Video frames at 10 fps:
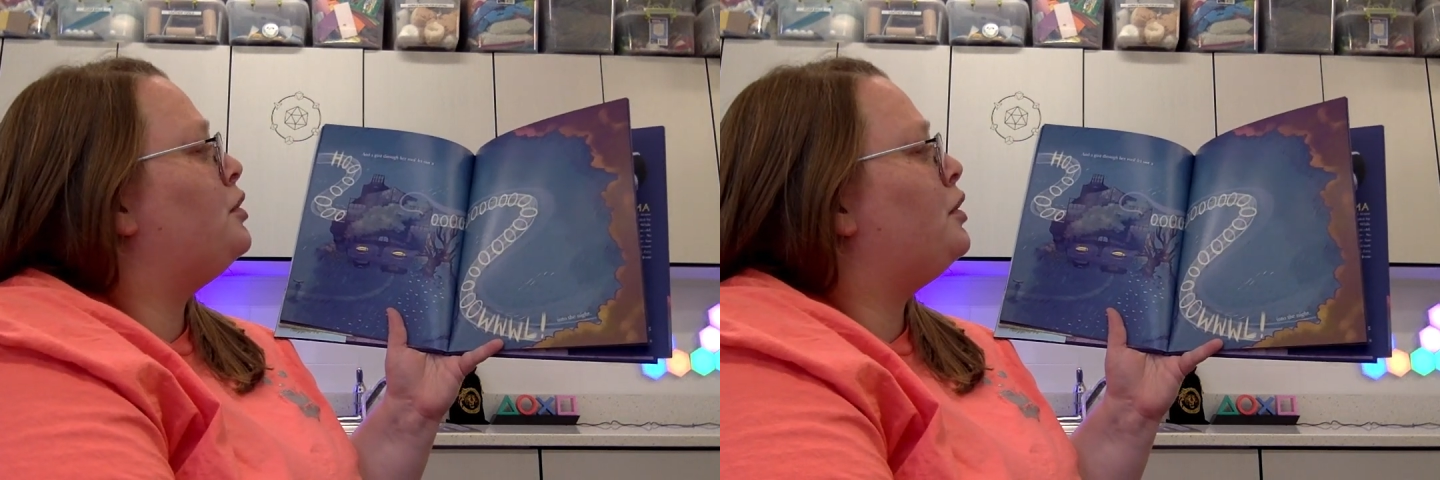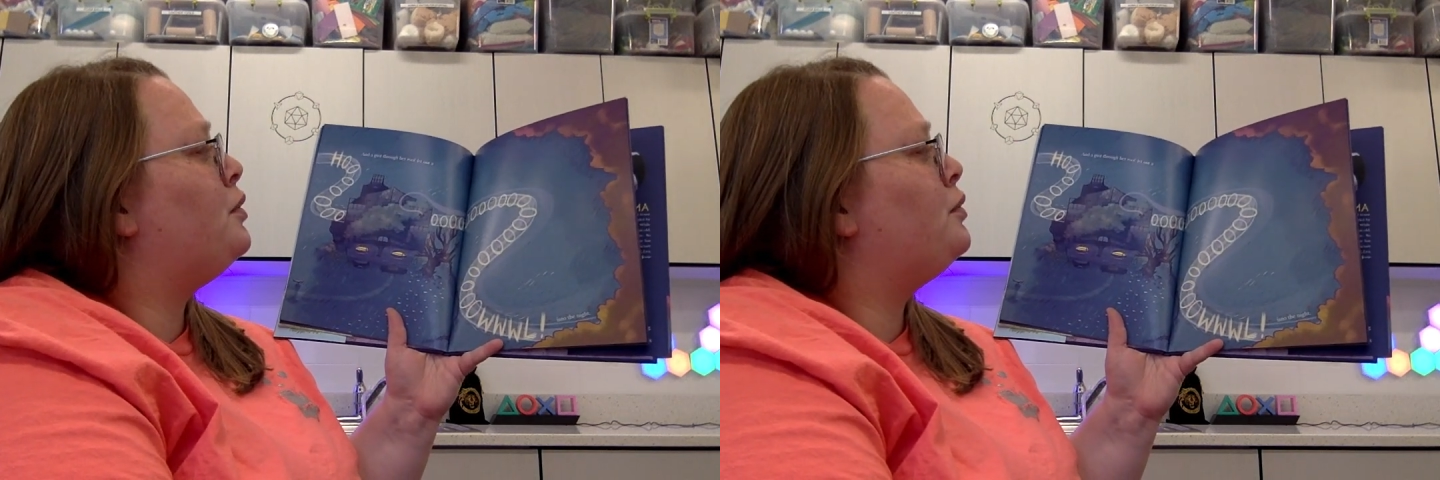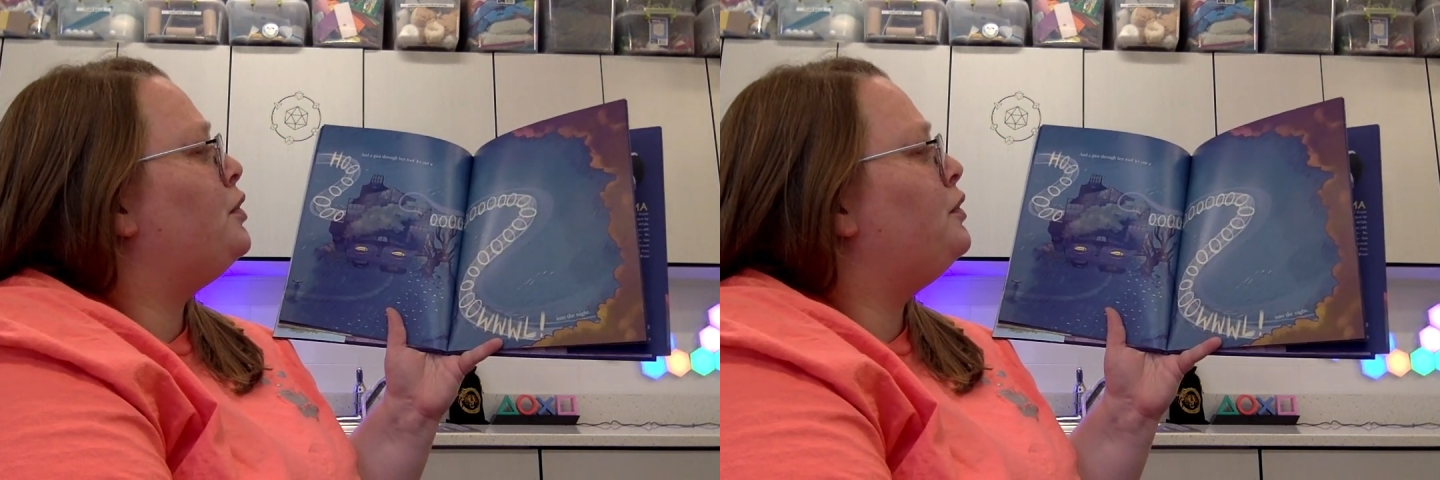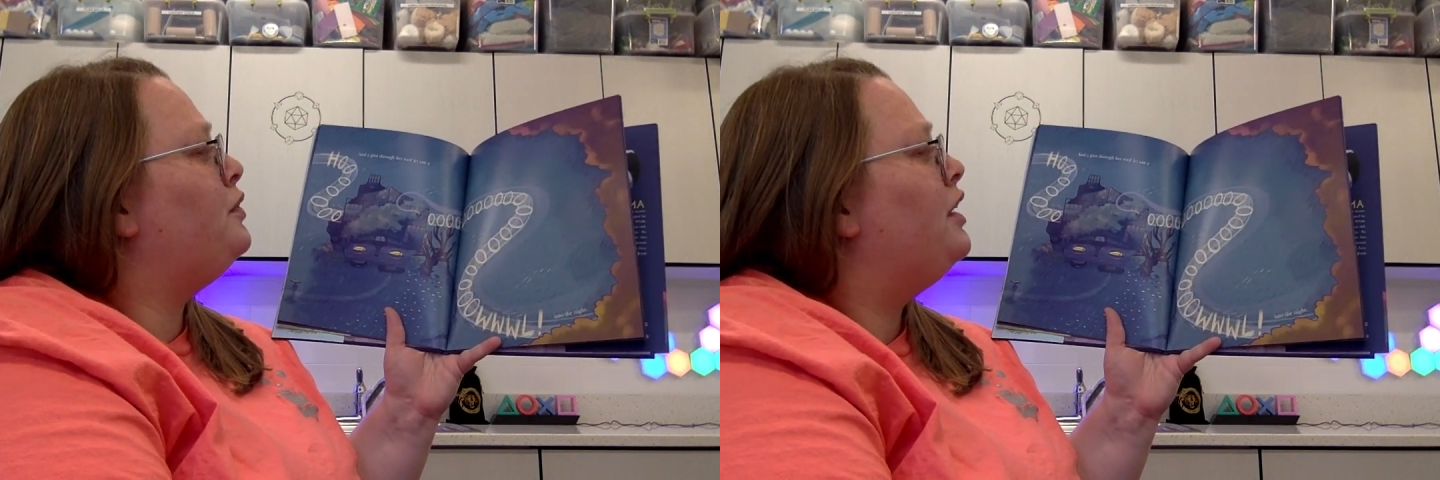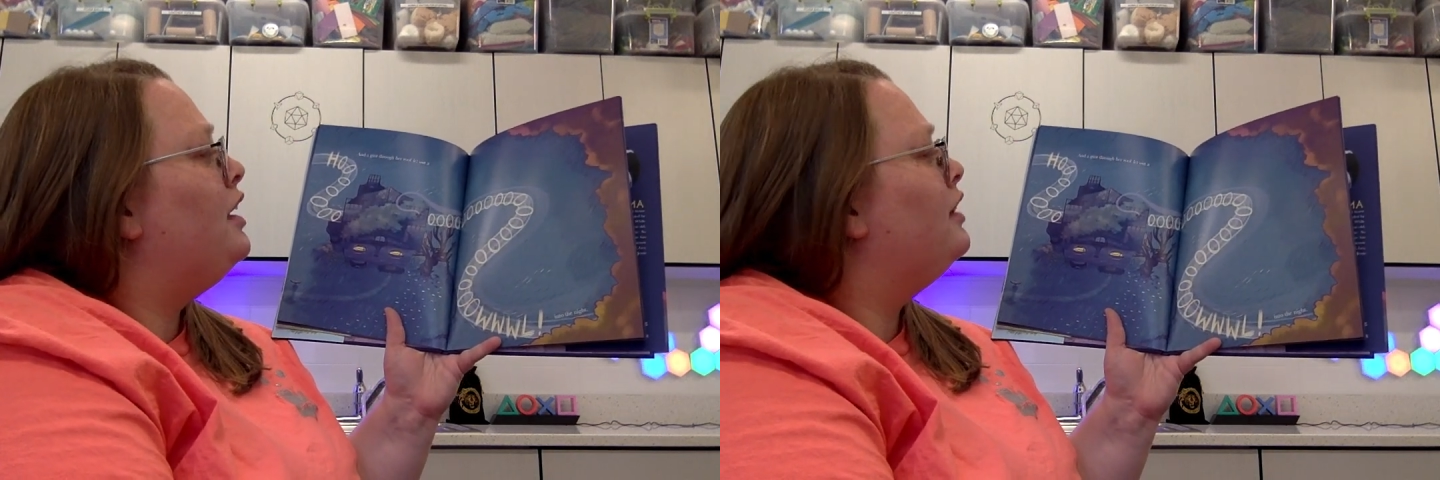her
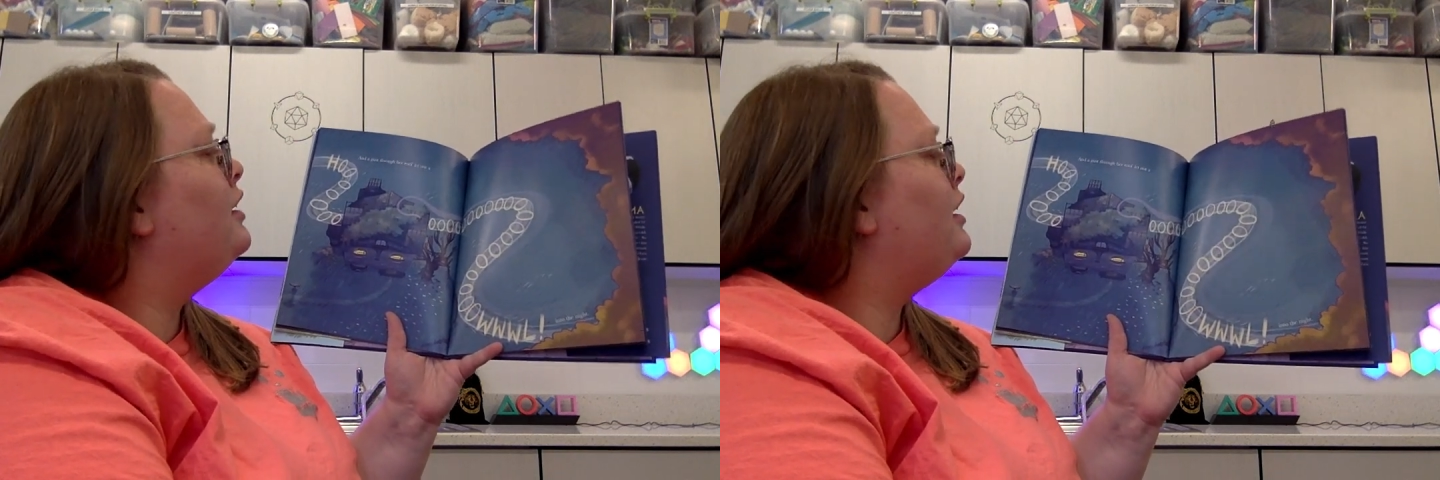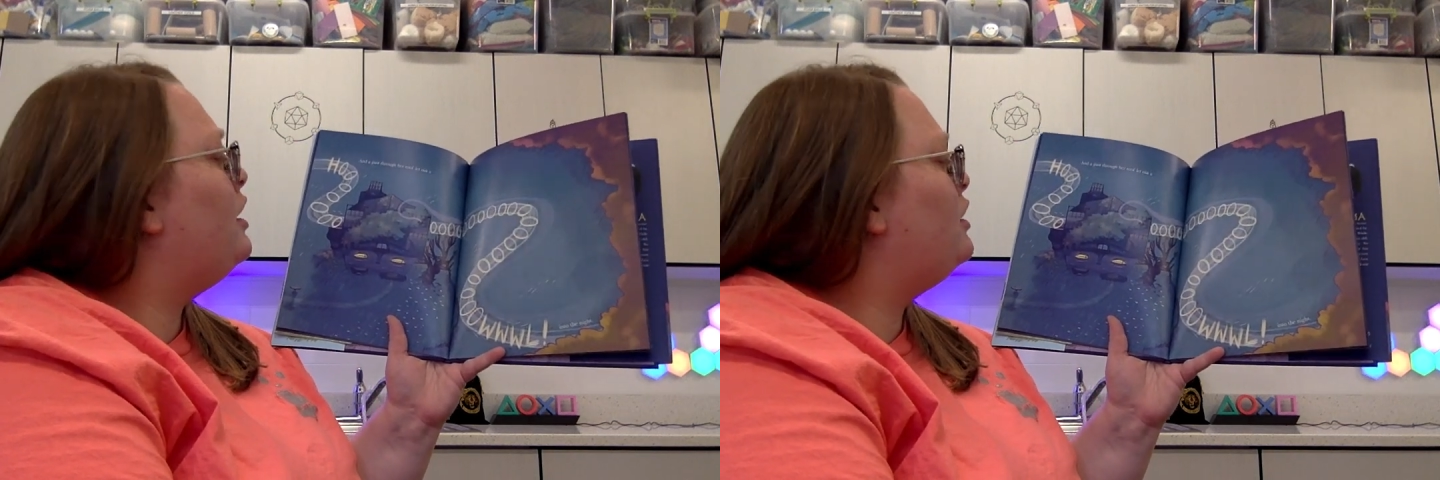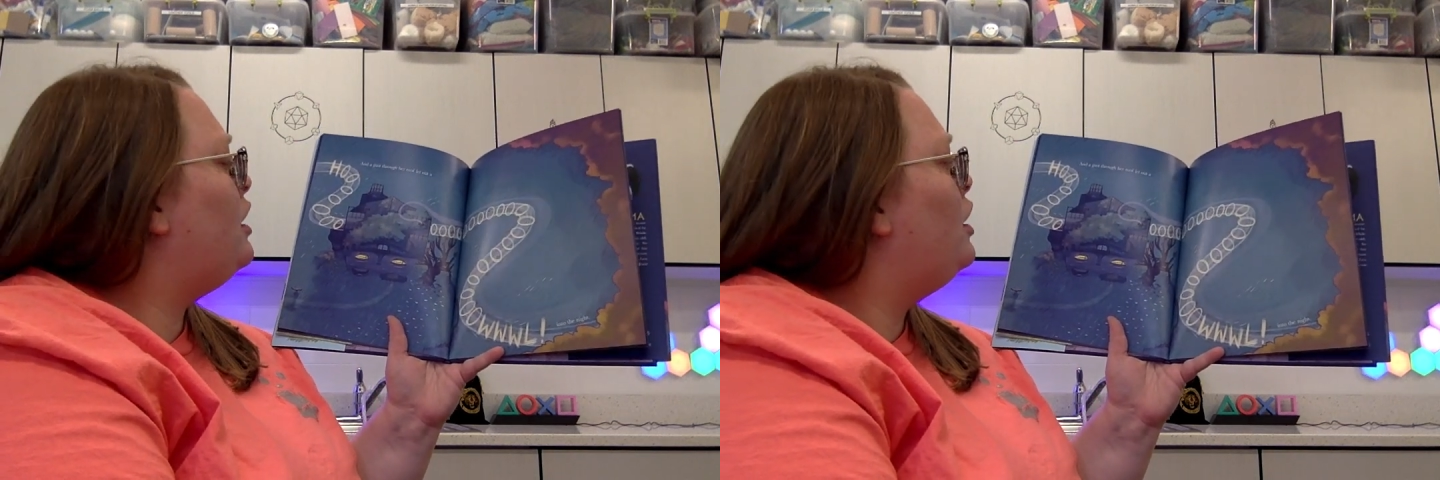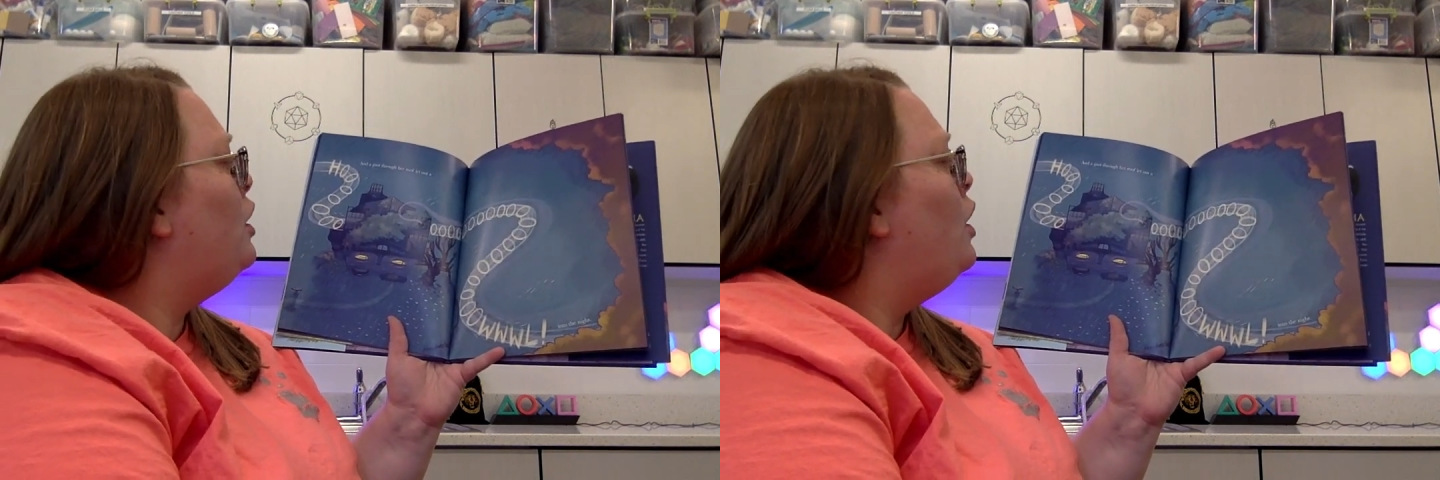roof let out a